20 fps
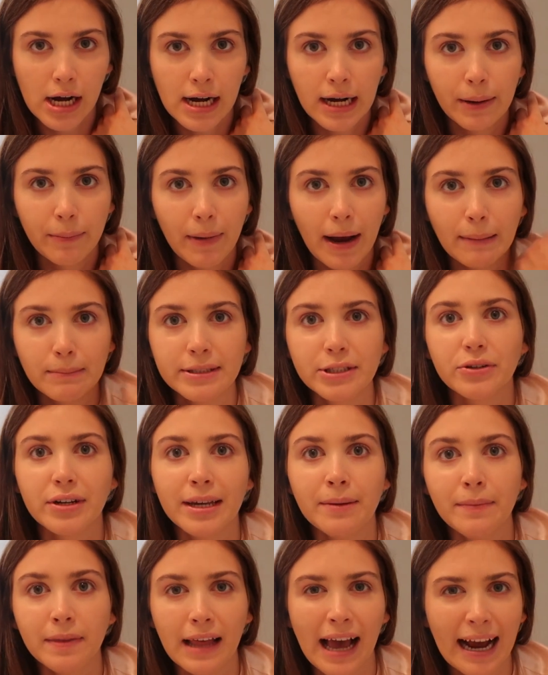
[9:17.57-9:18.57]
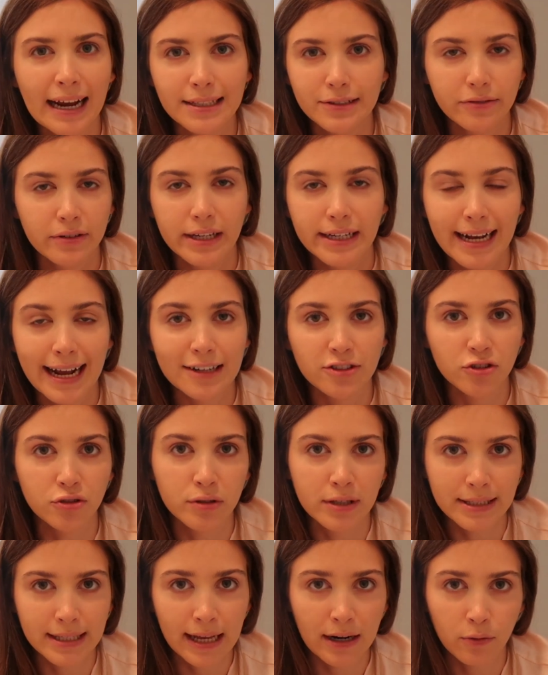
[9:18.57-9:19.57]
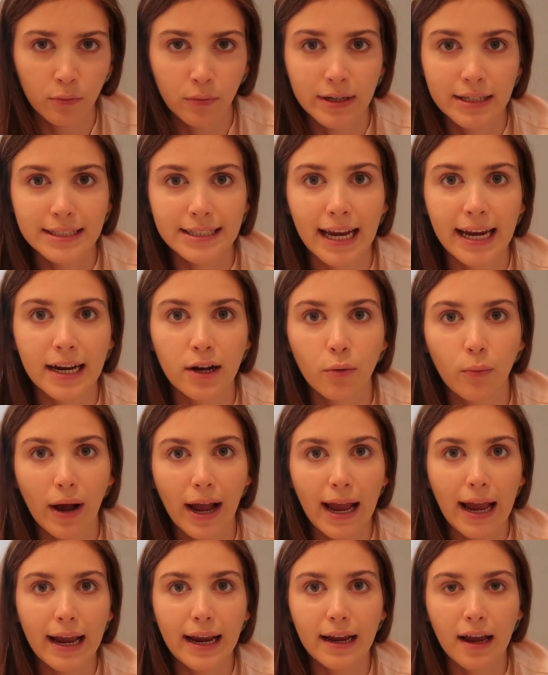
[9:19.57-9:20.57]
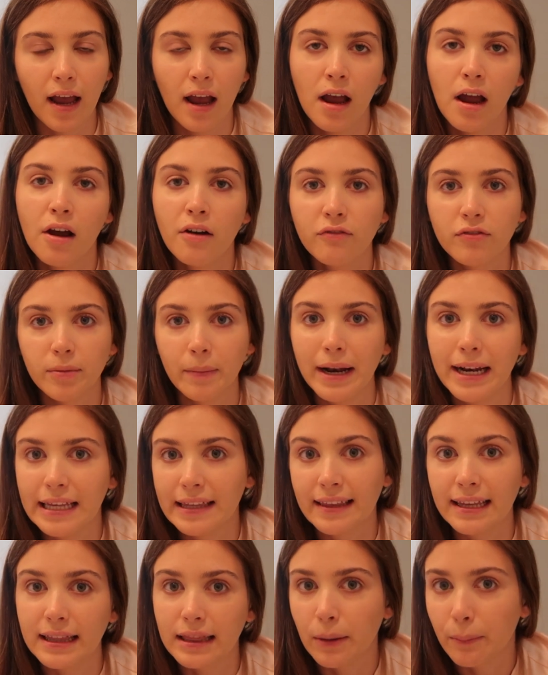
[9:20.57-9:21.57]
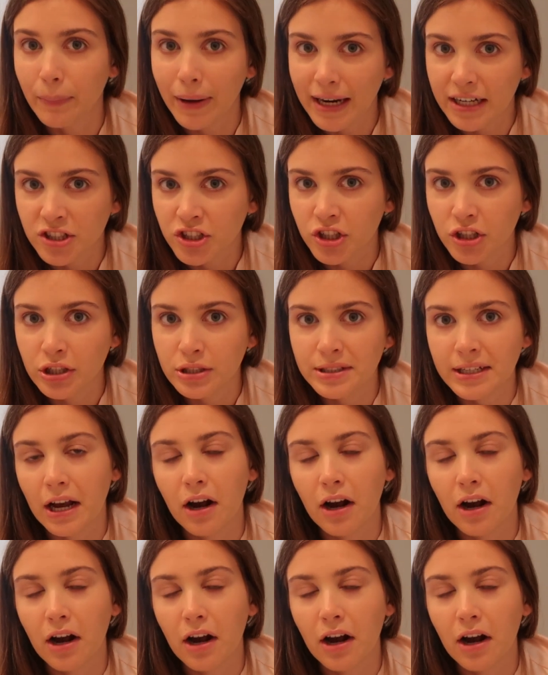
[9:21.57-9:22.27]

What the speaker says: I'm still keeping the eyes really natural because I don't want to take away from anything in the pictures.